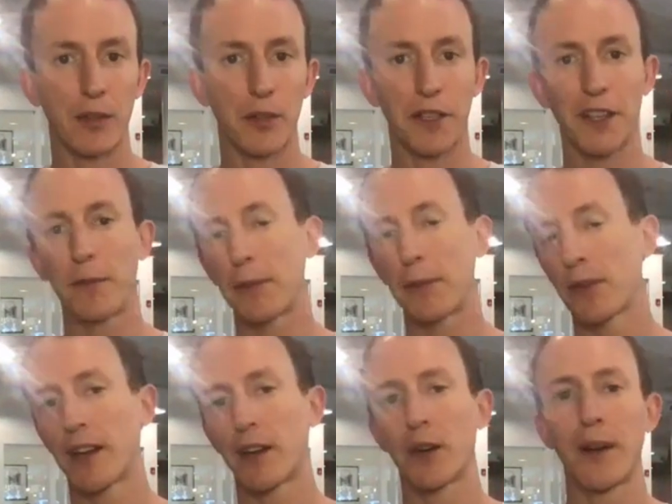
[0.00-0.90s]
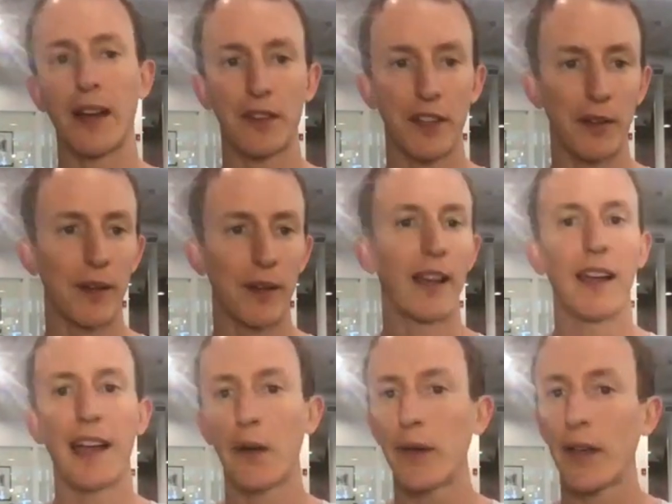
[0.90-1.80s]
Look at the people that are around you.
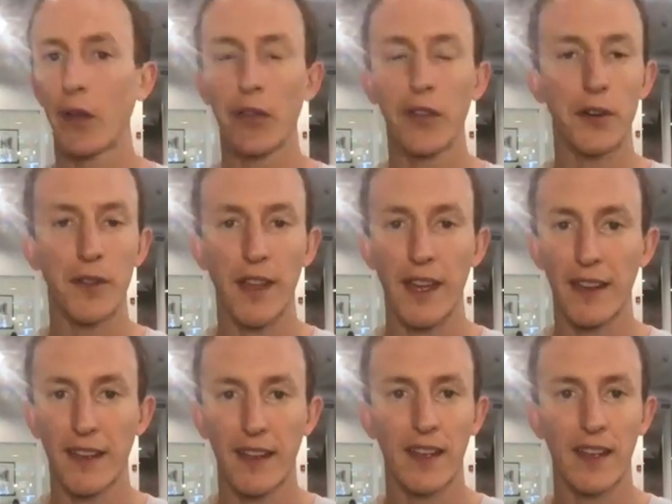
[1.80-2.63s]
How healthy are they?